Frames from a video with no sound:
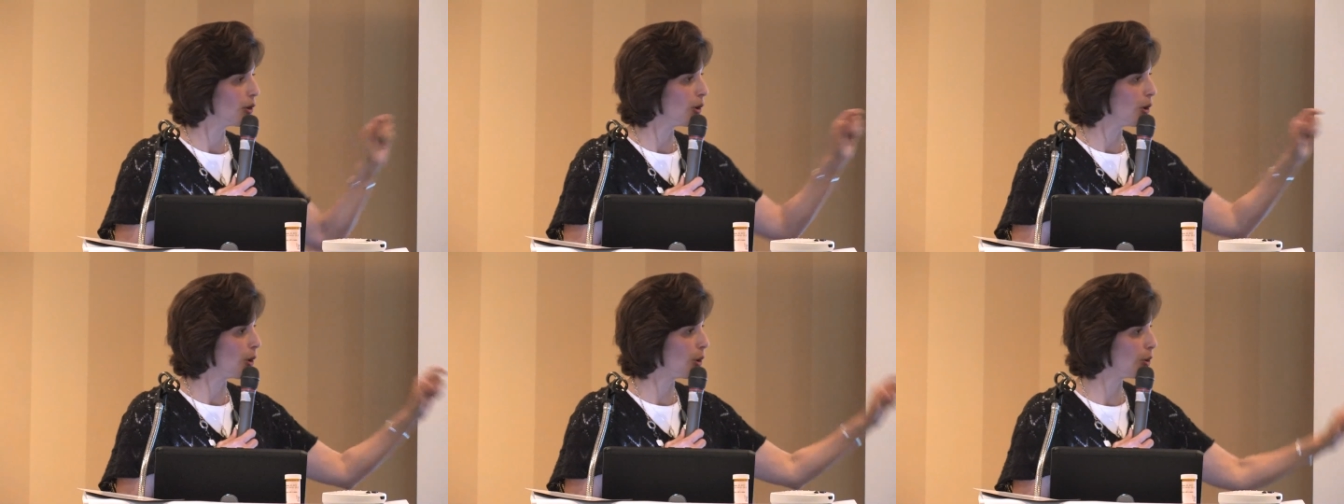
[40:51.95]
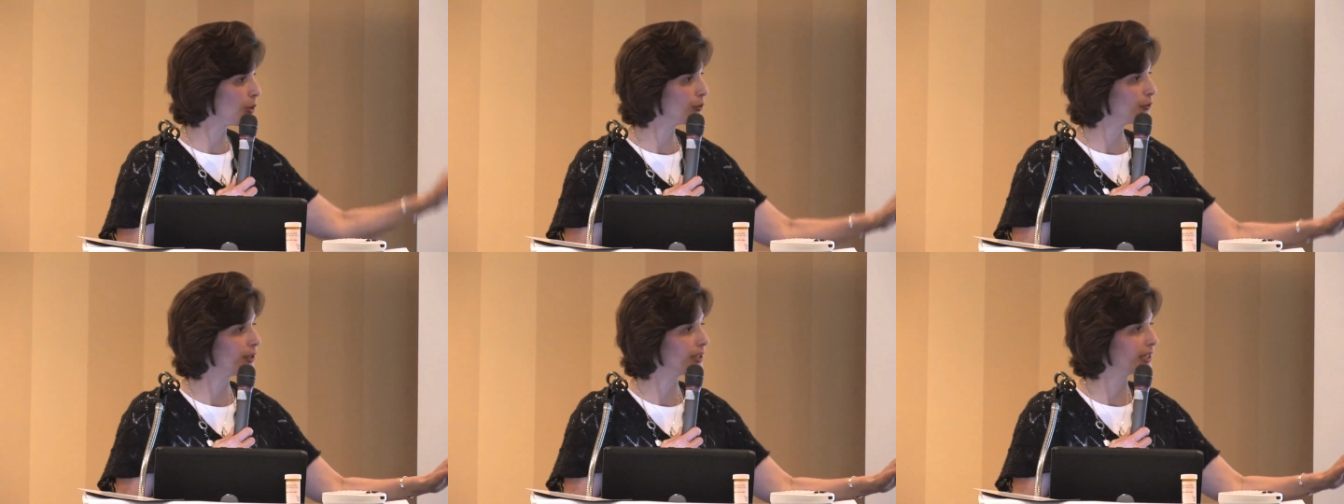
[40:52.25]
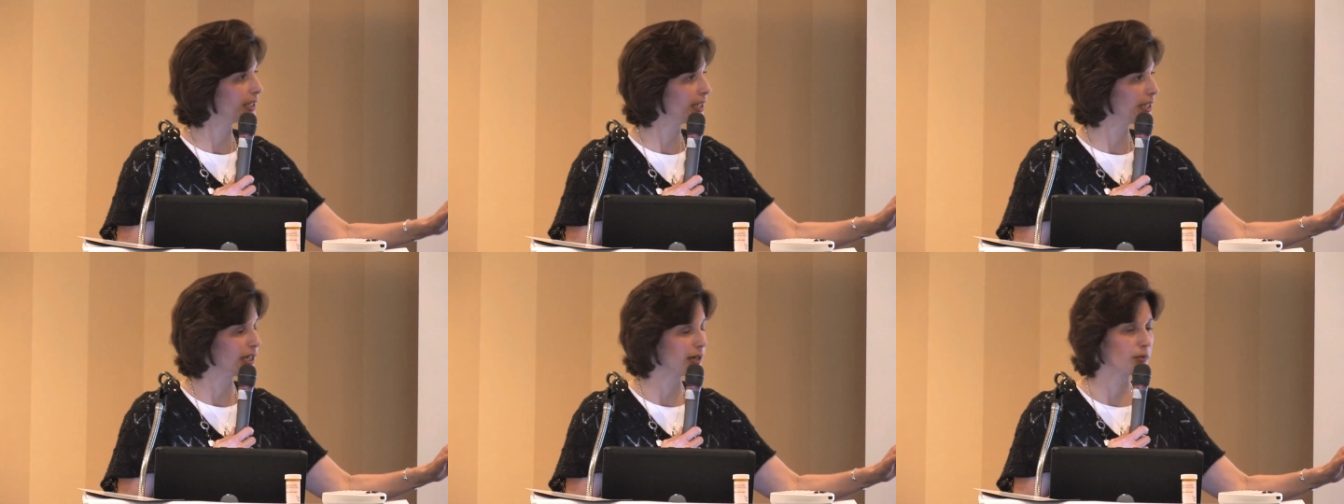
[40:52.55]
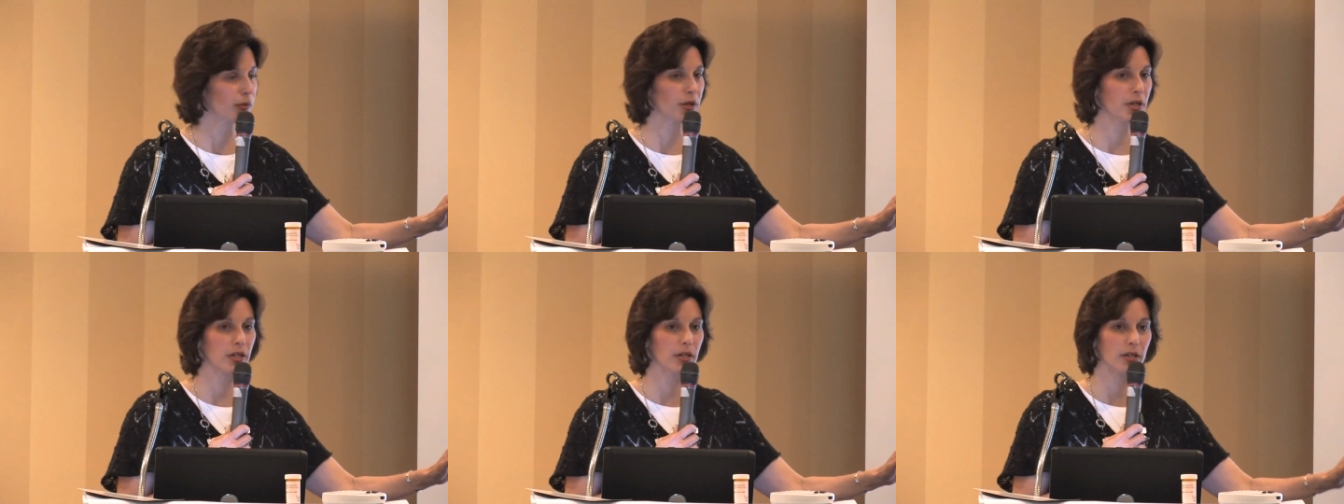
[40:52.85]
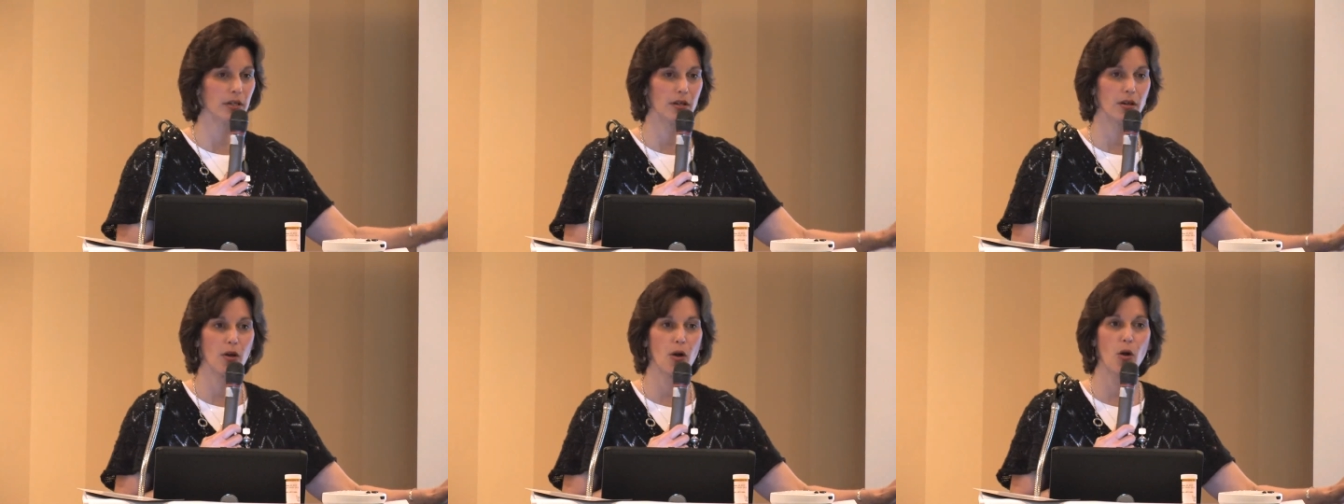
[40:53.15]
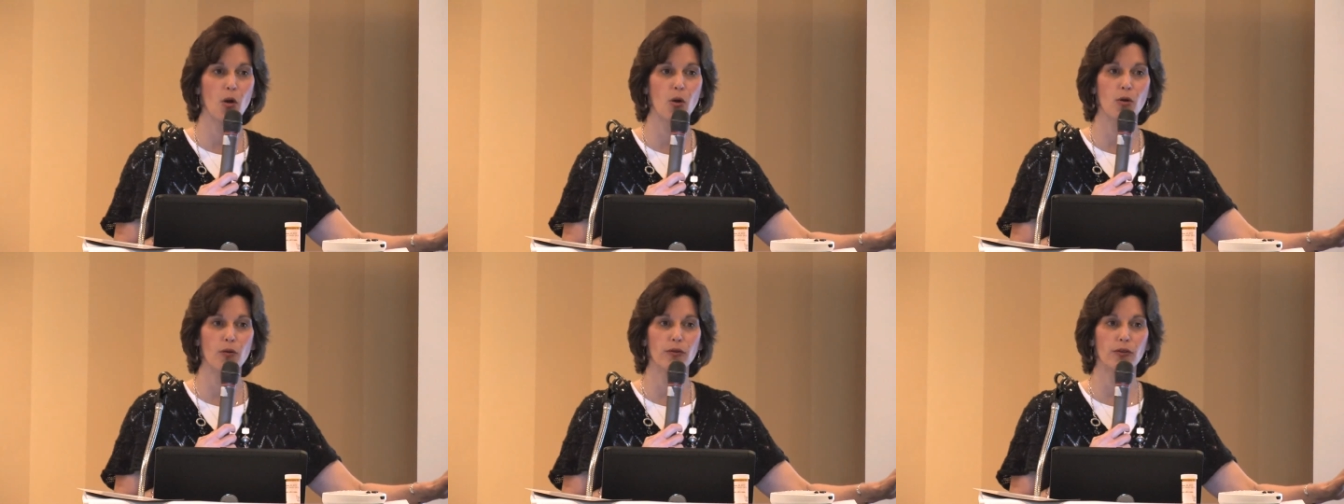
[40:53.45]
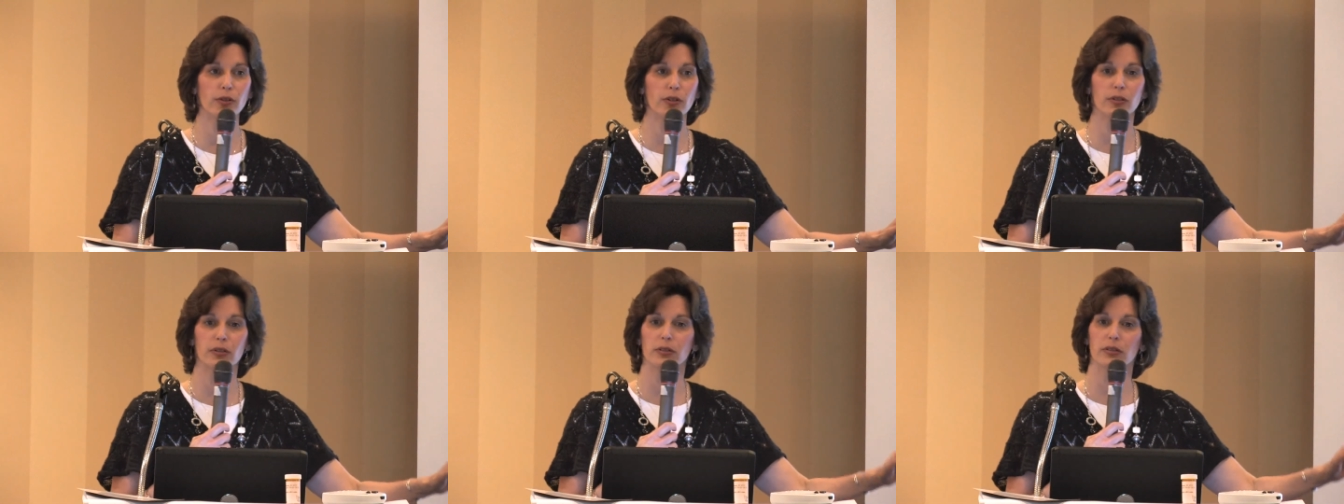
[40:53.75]
hold the camera
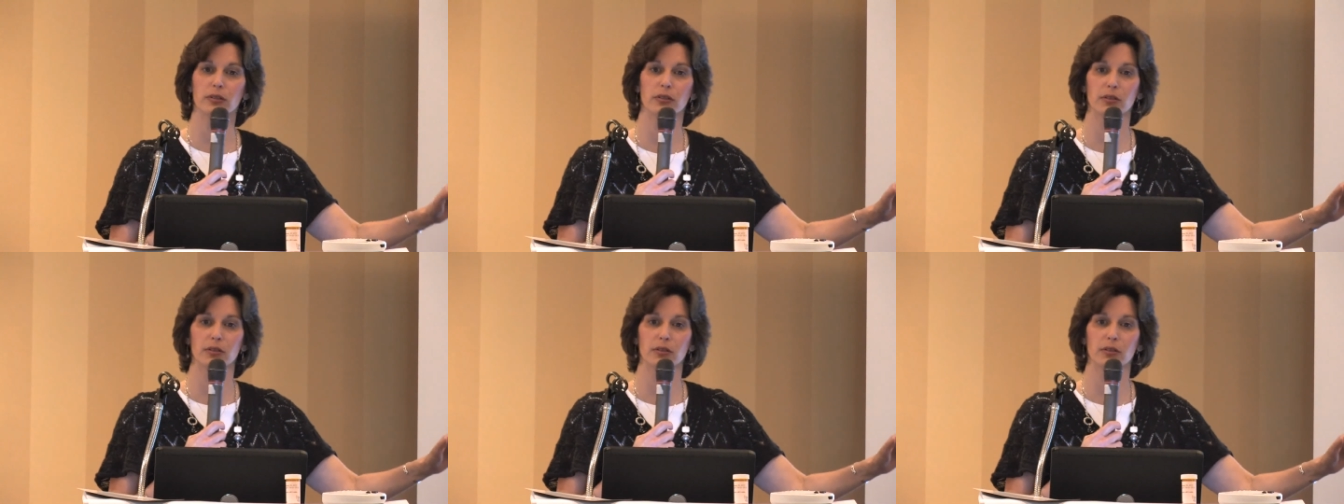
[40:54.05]
over